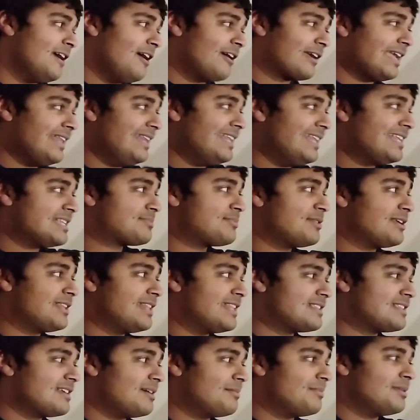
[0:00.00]
Okay, let's bring
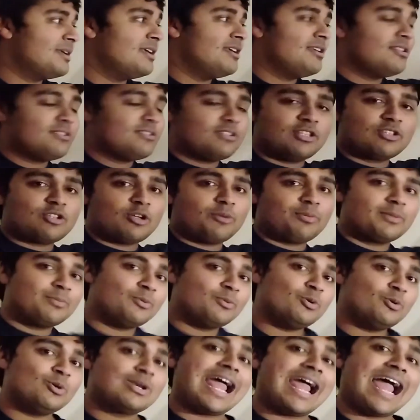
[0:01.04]
this up to the top of the
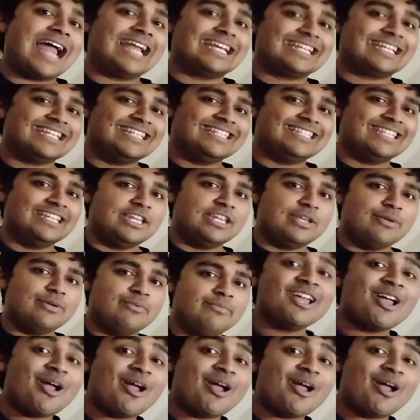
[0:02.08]
board and continue.